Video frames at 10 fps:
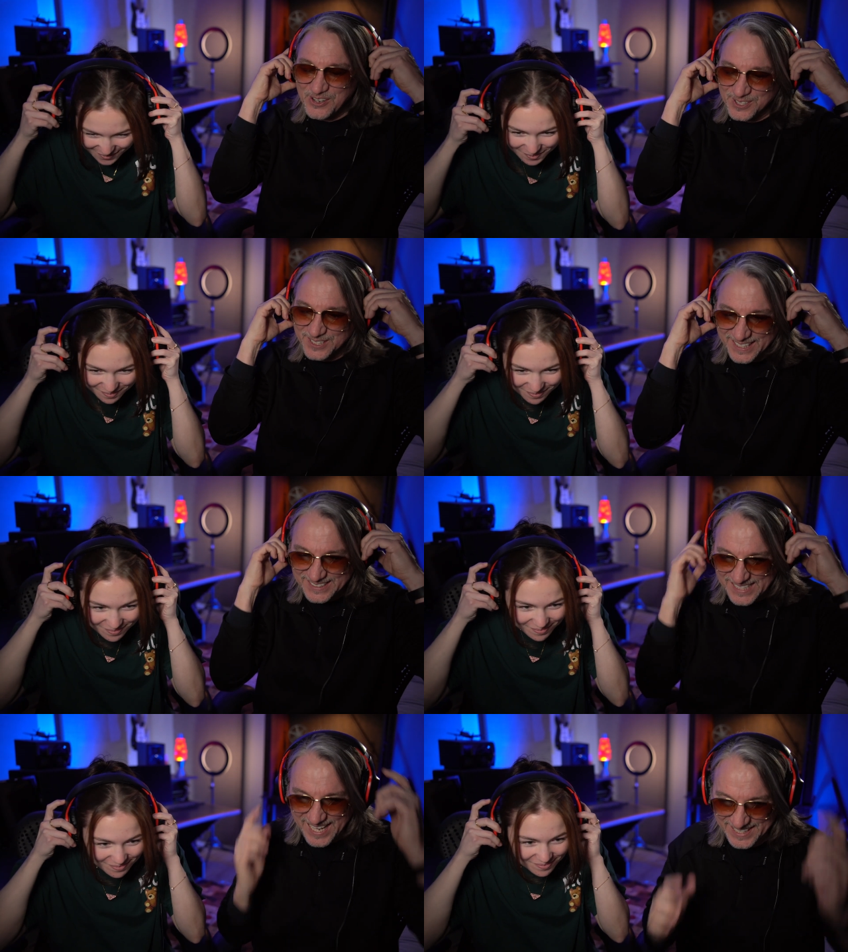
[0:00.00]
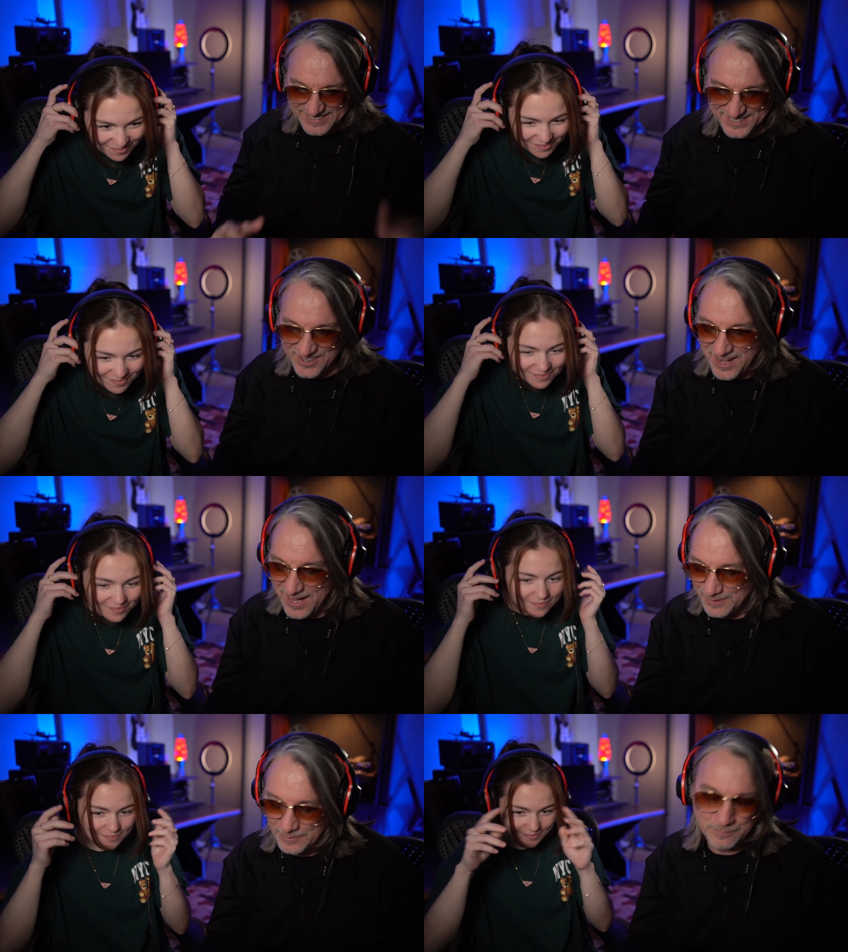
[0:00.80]
Speaker 1: the early days. All
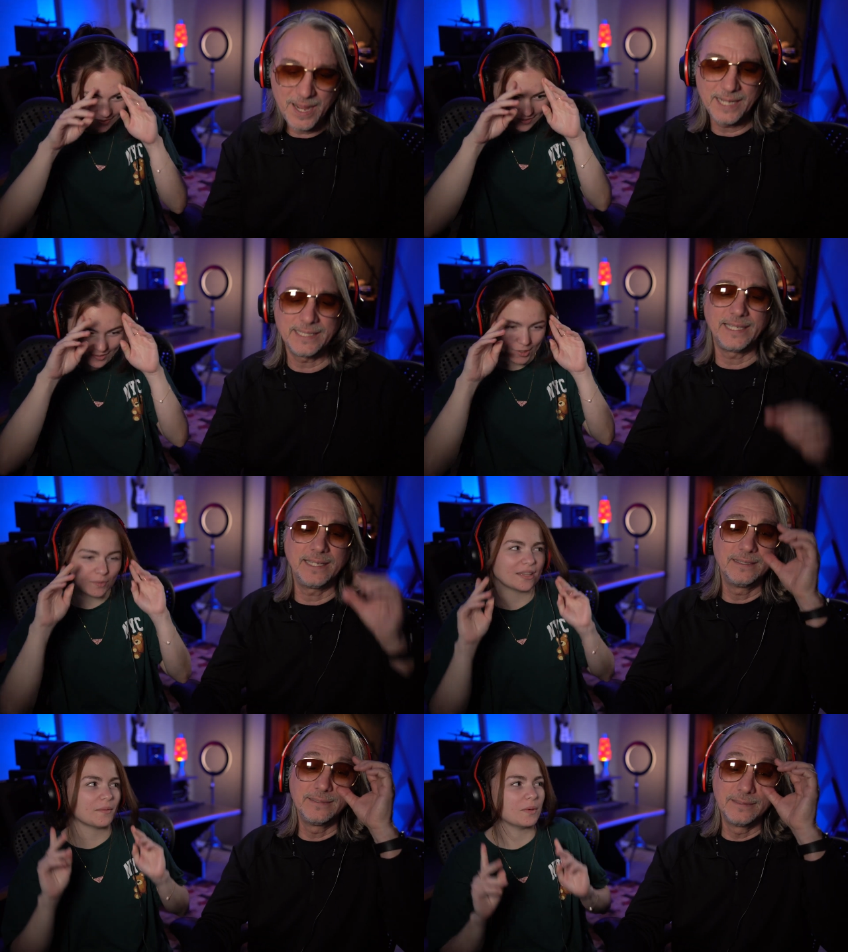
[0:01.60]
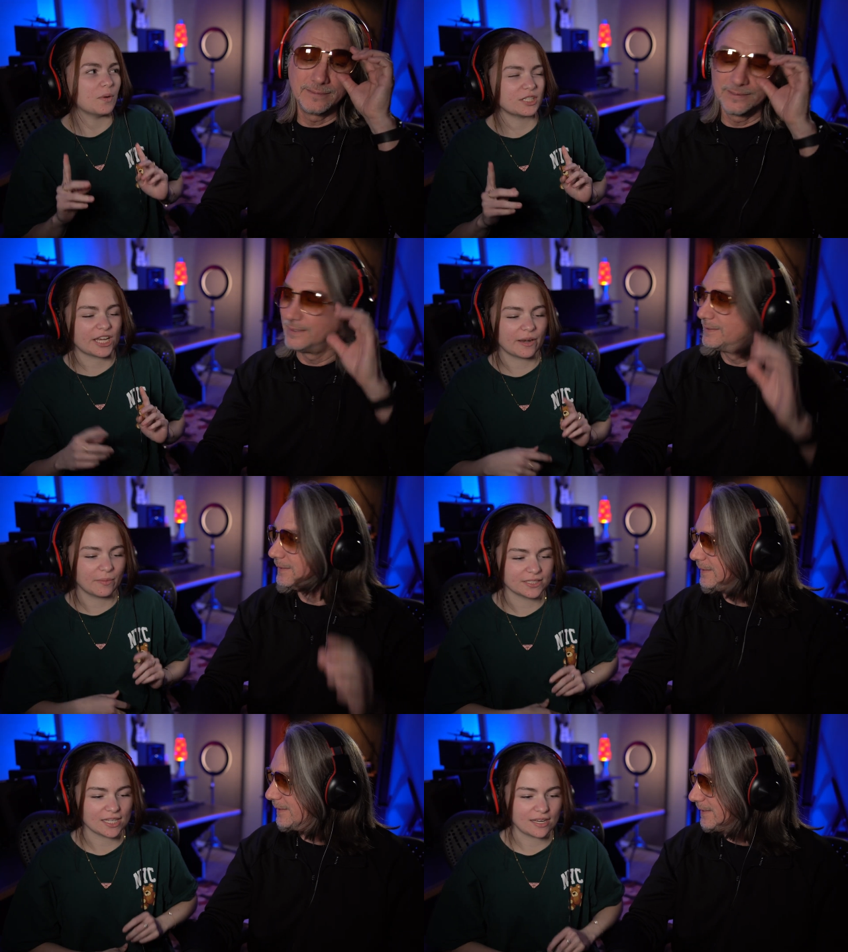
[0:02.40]
right, Miley. You wouldn't
Speaker 2: let me watch Hannah
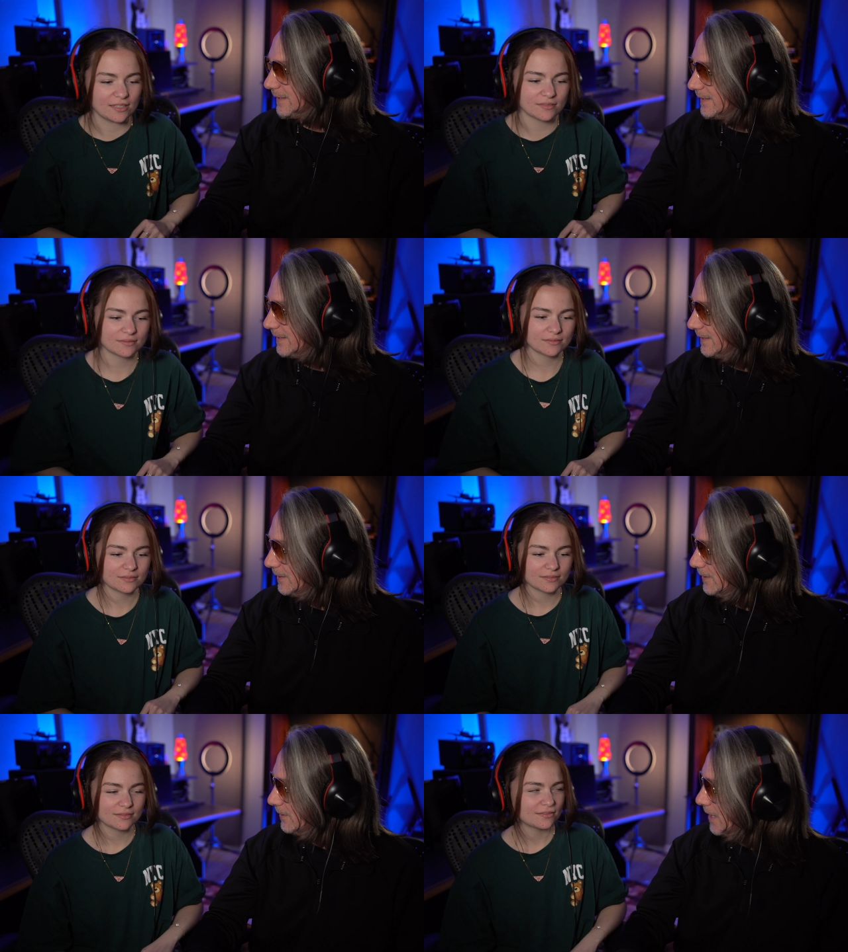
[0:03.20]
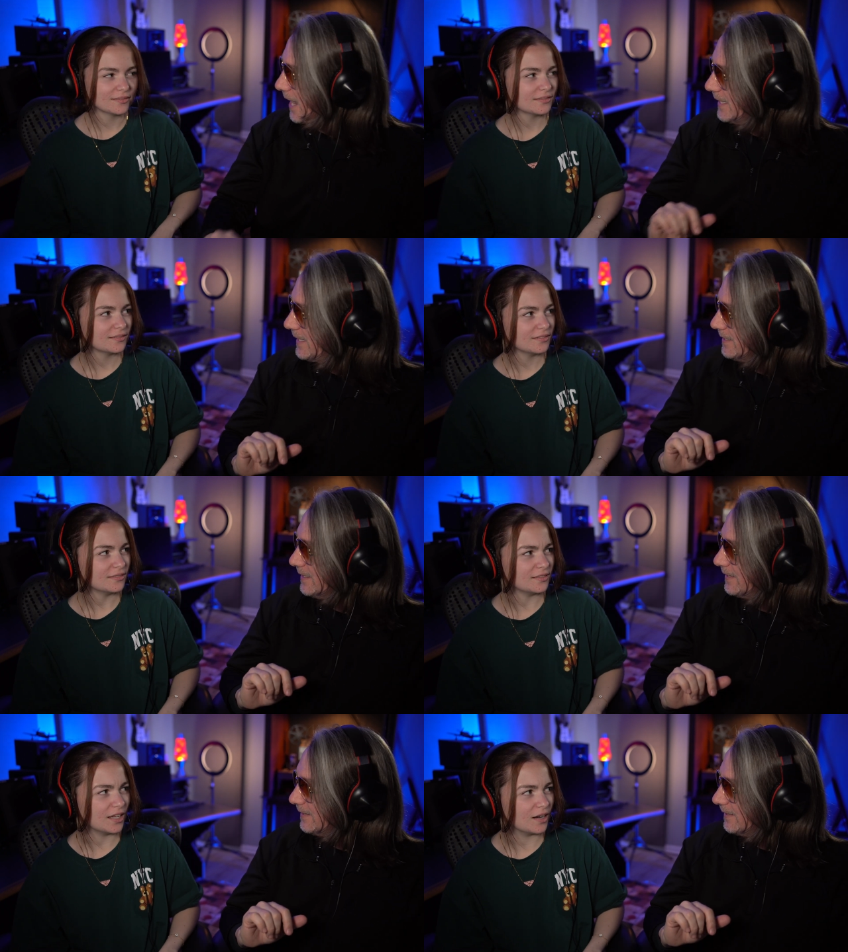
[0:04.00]
Montana.
Speaker 1: I didn't?
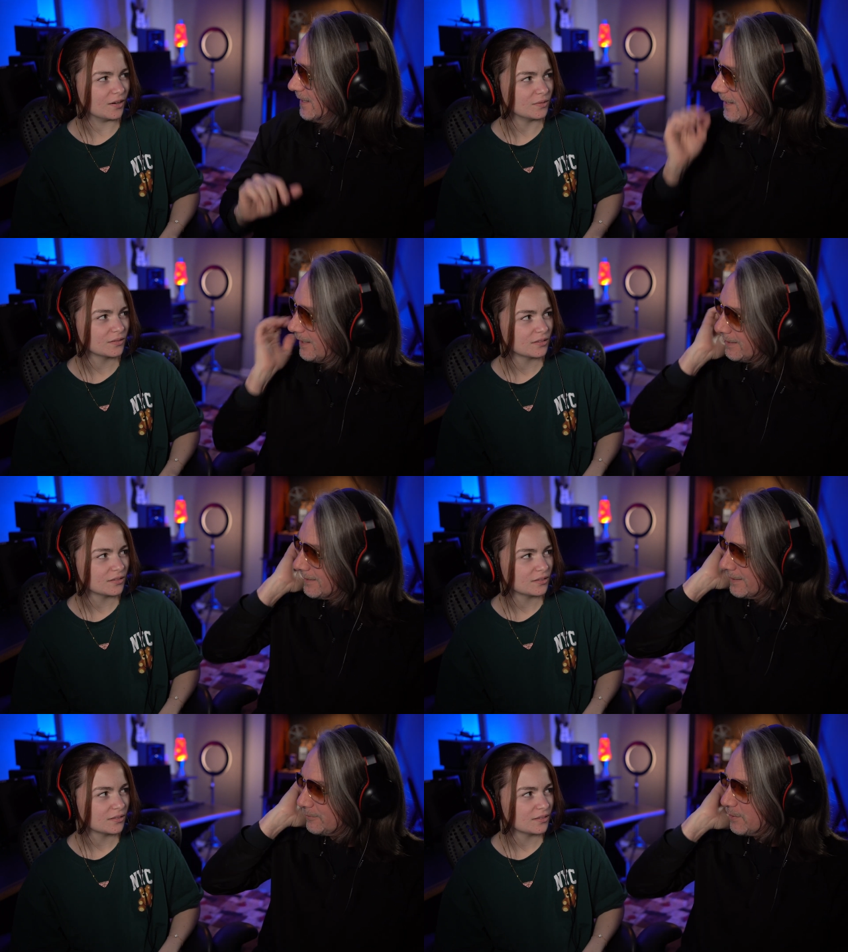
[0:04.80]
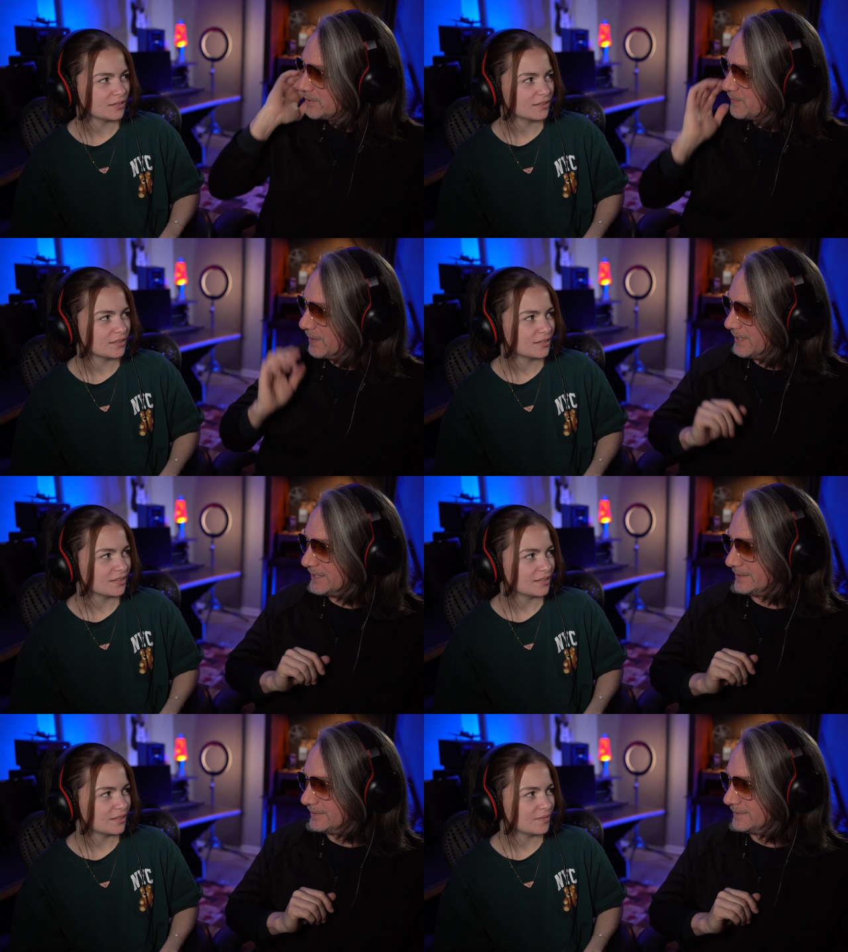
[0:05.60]
No. What was my
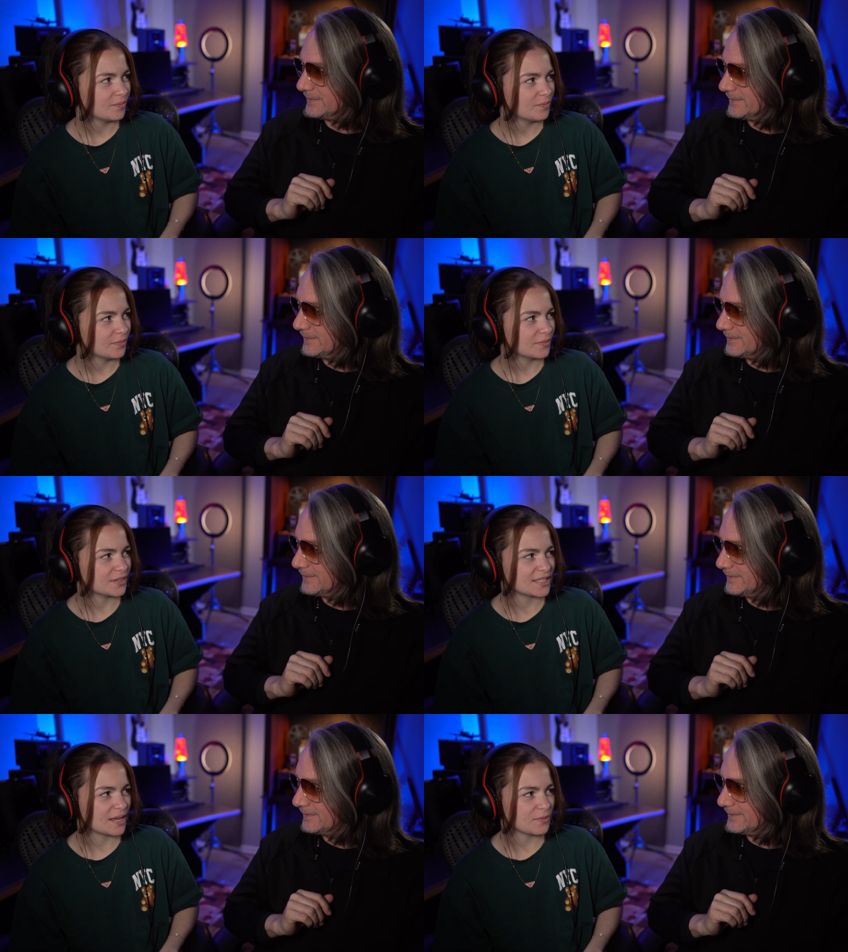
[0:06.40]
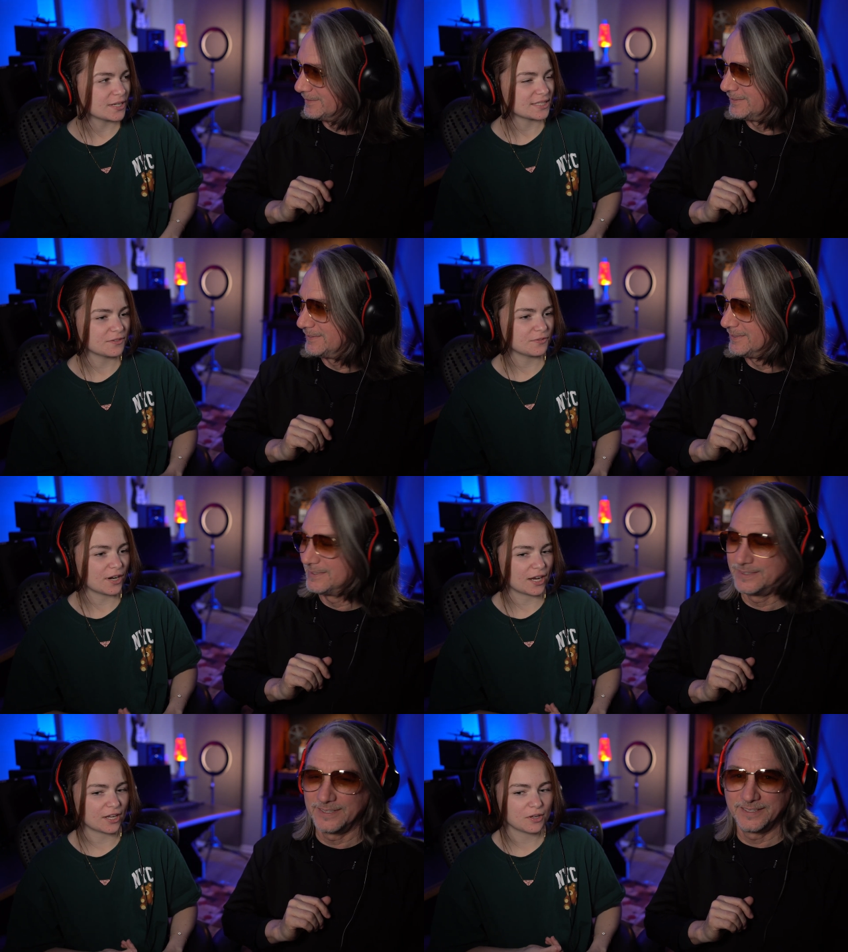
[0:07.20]
reason?
Speaker 2: Same reason for
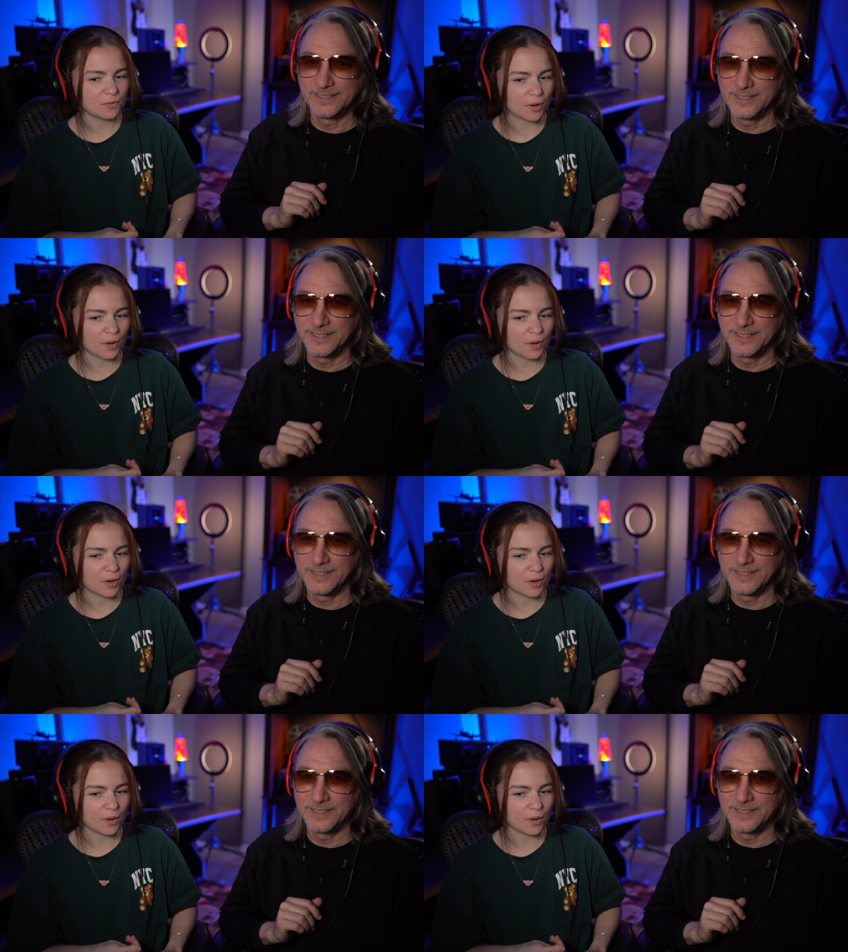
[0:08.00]
I couldn't